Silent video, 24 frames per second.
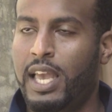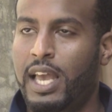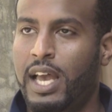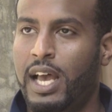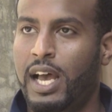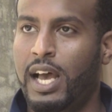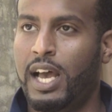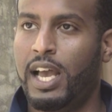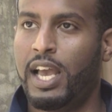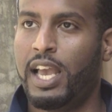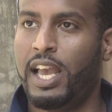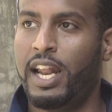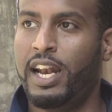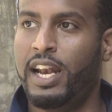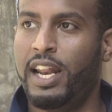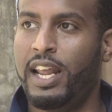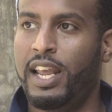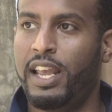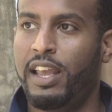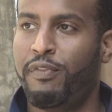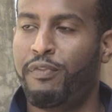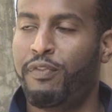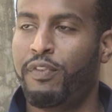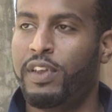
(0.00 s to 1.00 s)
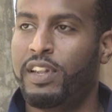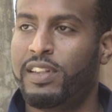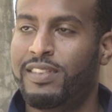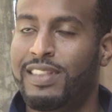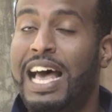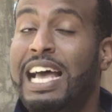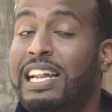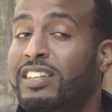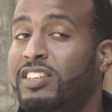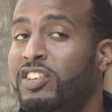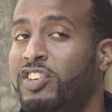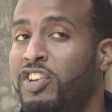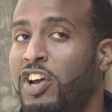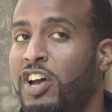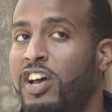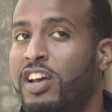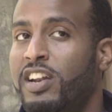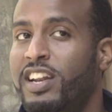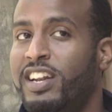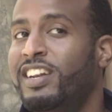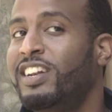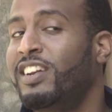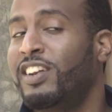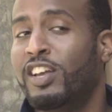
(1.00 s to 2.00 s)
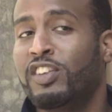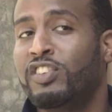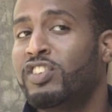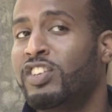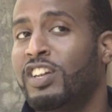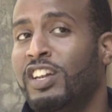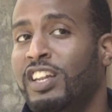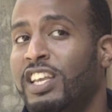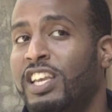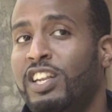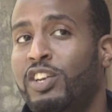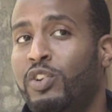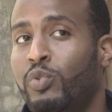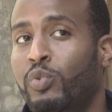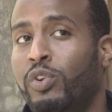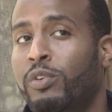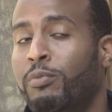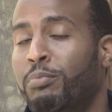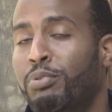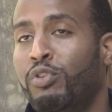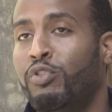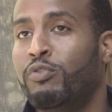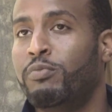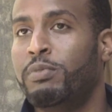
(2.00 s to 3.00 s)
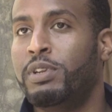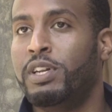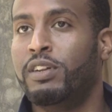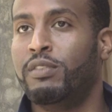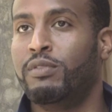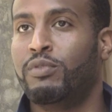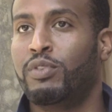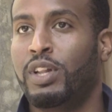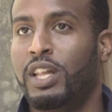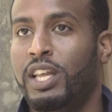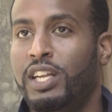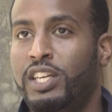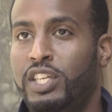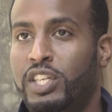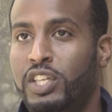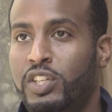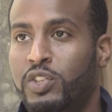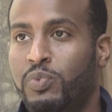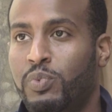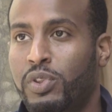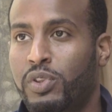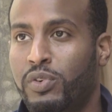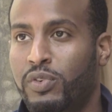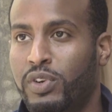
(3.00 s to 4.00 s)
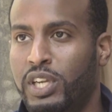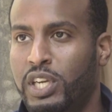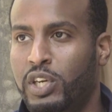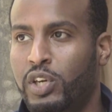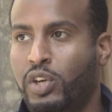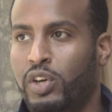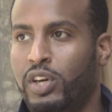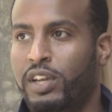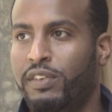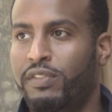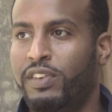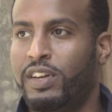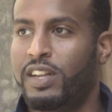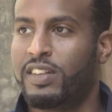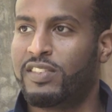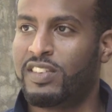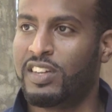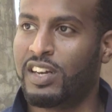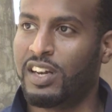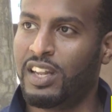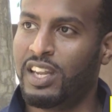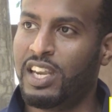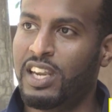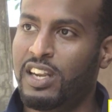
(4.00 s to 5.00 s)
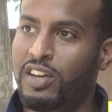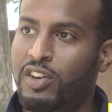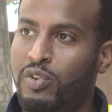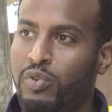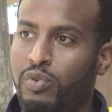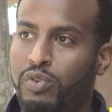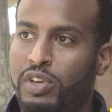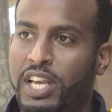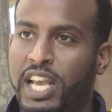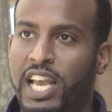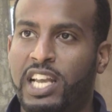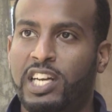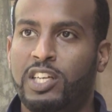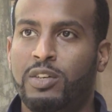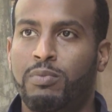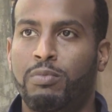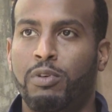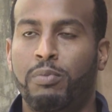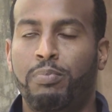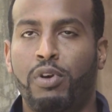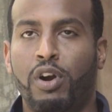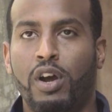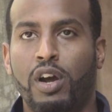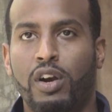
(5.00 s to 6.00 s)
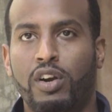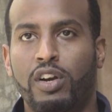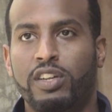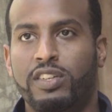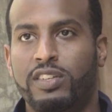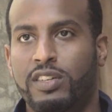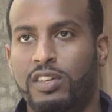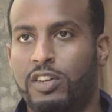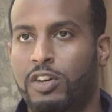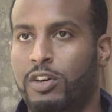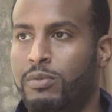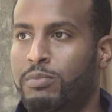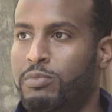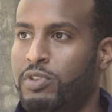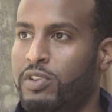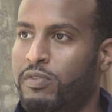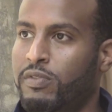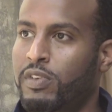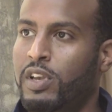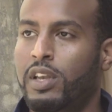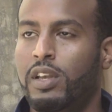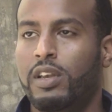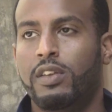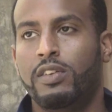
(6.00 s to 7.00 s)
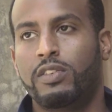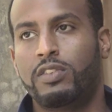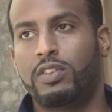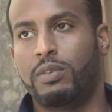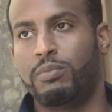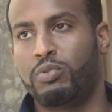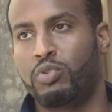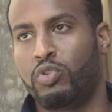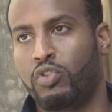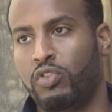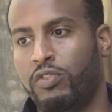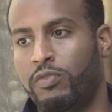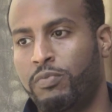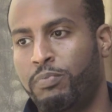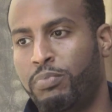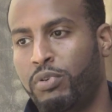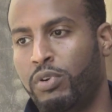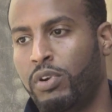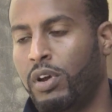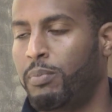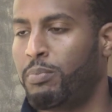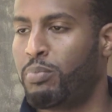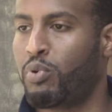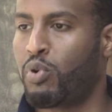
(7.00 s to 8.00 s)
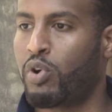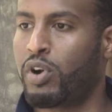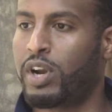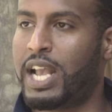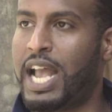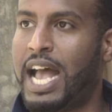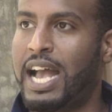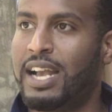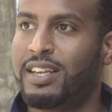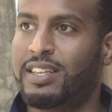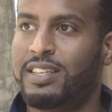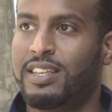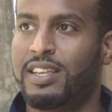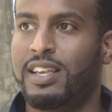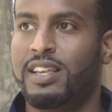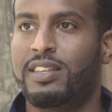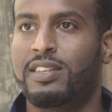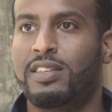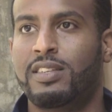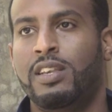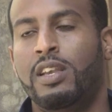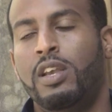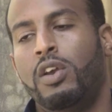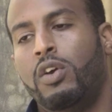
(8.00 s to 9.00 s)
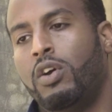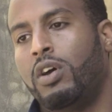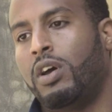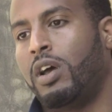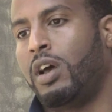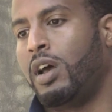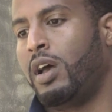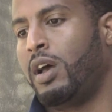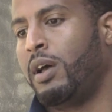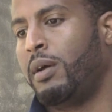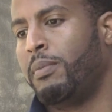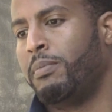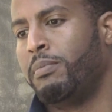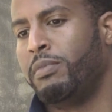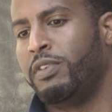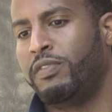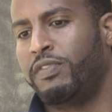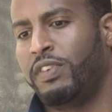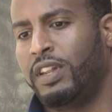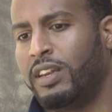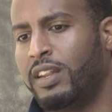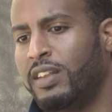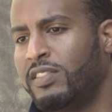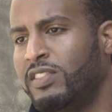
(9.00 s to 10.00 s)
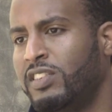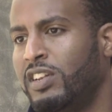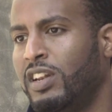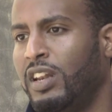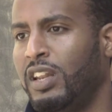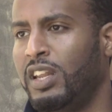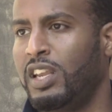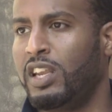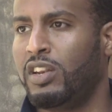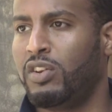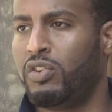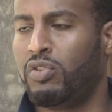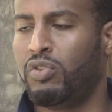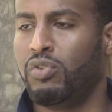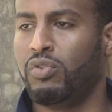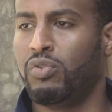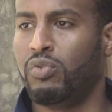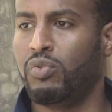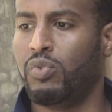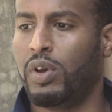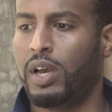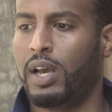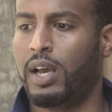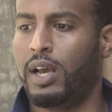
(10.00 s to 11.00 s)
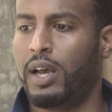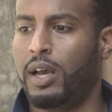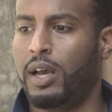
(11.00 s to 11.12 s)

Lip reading: And if that's done and it doesn't lead to an improvement in relations with Eritrea, if it doesn't lead to tangible progress in terms of some sort of port access, if it doesn't lead to